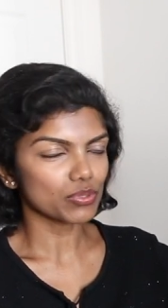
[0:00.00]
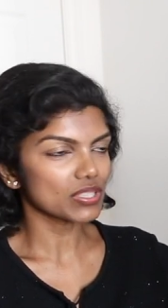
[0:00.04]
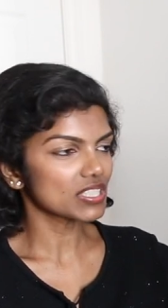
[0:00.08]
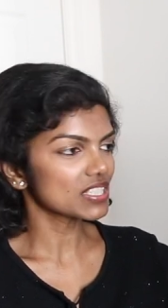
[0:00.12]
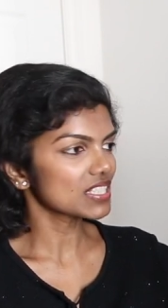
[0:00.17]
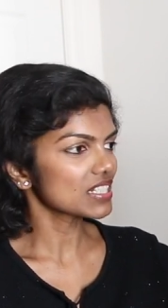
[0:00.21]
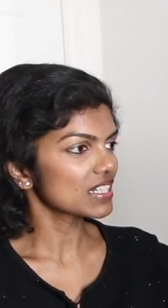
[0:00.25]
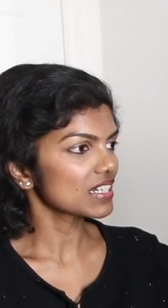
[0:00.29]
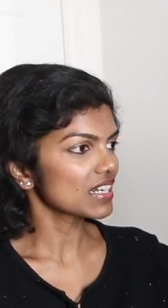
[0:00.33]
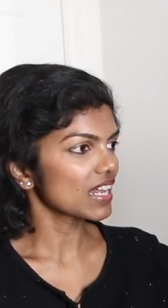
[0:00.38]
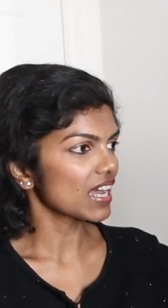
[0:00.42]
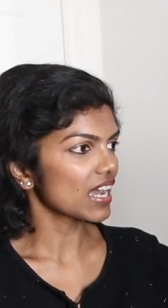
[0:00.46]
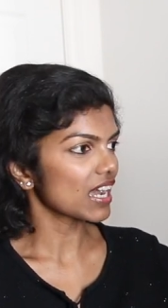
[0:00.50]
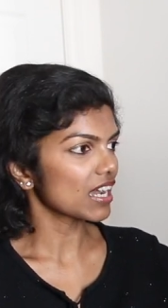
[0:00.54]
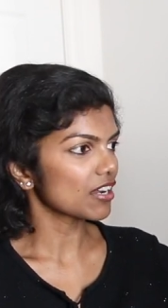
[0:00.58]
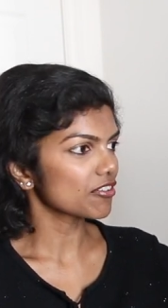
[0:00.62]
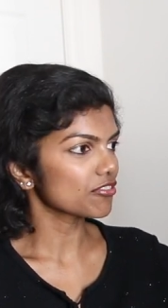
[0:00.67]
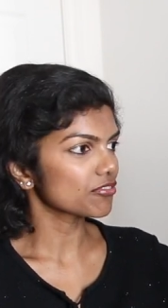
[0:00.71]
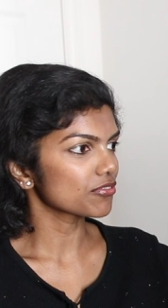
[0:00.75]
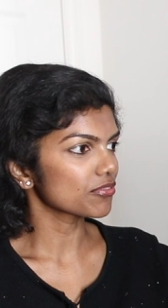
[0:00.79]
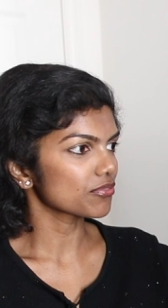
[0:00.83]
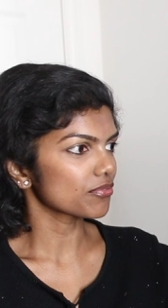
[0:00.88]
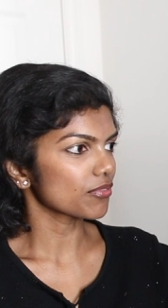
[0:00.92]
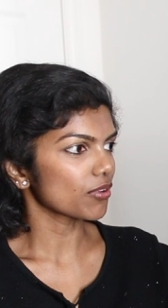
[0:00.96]
We didn't have
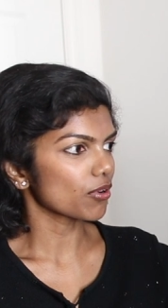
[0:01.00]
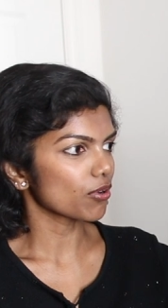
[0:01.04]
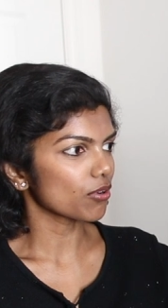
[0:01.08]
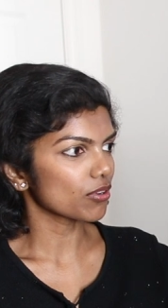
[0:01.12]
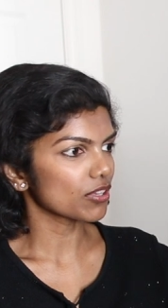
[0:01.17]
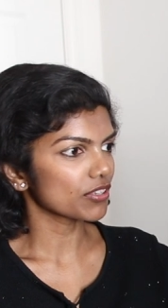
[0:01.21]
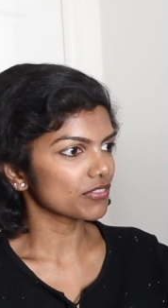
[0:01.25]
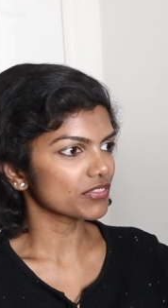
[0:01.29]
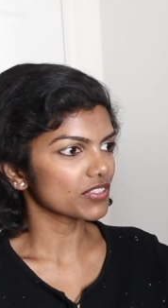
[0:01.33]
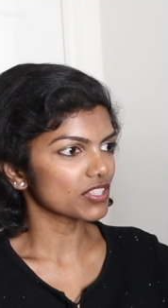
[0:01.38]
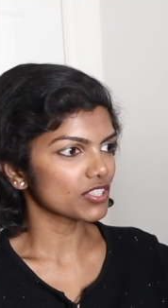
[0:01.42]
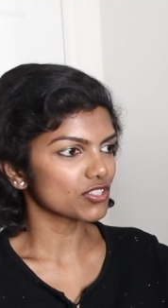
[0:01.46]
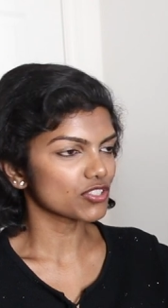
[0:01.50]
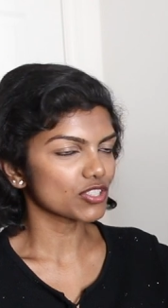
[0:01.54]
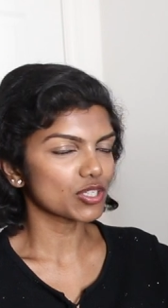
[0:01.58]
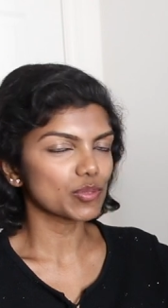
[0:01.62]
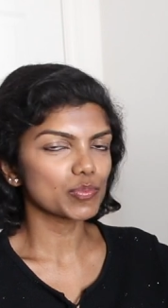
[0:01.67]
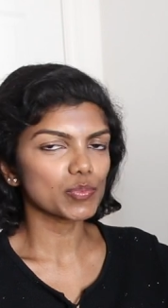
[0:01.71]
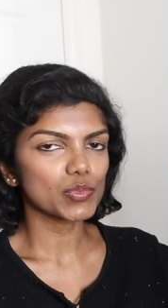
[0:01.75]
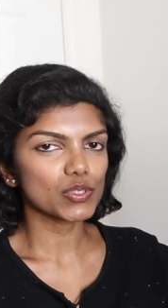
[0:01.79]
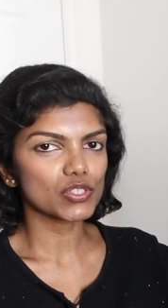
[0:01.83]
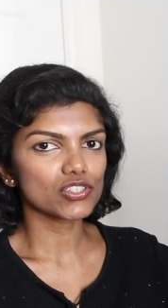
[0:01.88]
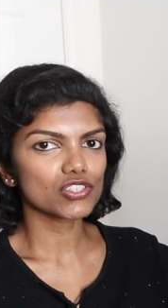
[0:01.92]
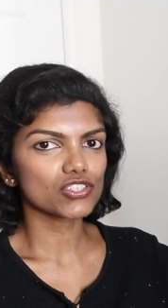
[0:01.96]
all of these
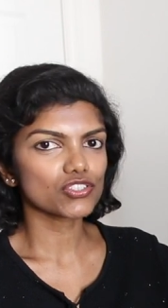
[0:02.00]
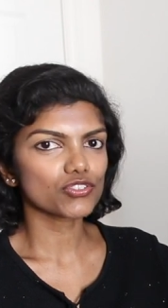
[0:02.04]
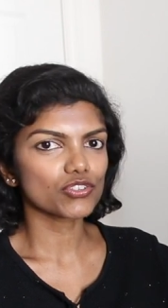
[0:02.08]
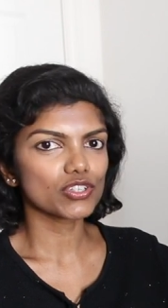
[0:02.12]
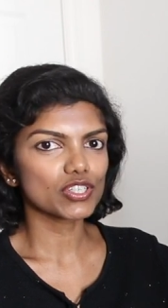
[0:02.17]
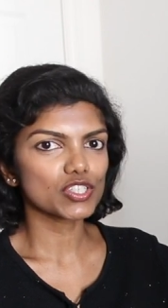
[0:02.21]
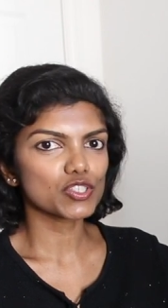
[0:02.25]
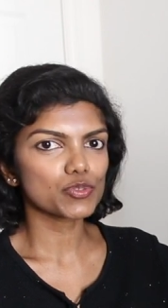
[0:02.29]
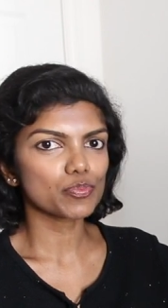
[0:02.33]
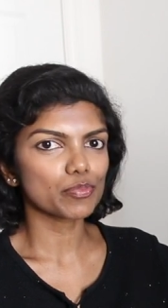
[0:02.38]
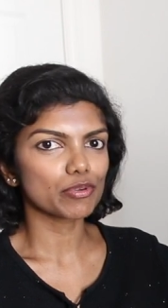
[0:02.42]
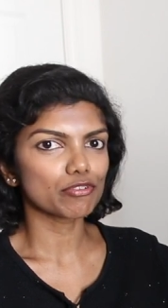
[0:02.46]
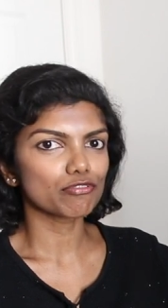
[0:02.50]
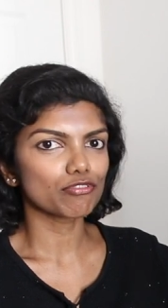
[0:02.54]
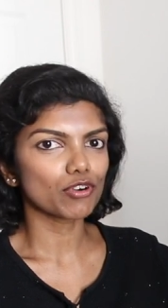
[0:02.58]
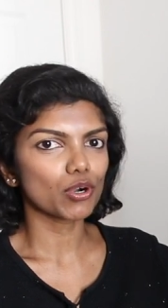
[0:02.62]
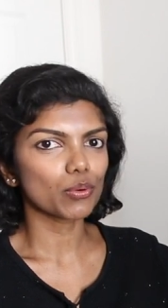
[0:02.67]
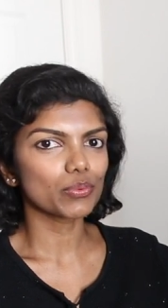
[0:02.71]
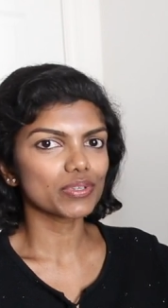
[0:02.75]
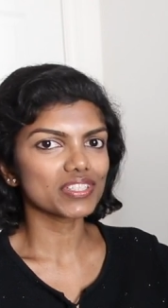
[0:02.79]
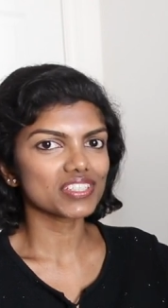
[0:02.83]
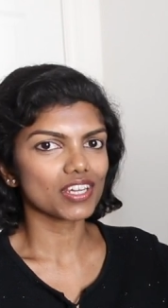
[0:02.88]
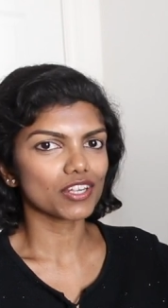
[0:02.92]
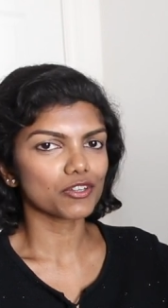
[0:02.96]
computer screens before
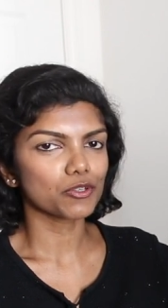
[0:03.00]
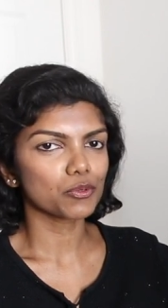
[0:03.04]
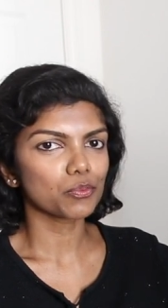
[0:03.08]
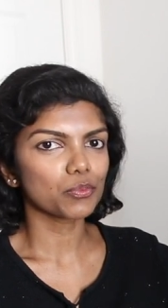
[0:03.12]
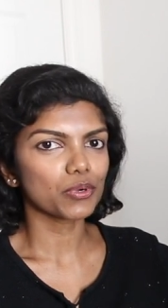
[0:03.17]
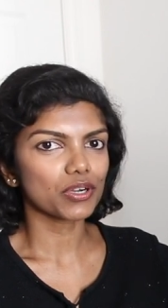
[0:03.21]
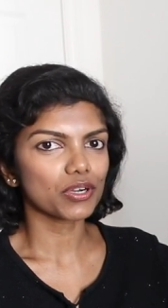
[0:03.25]
we started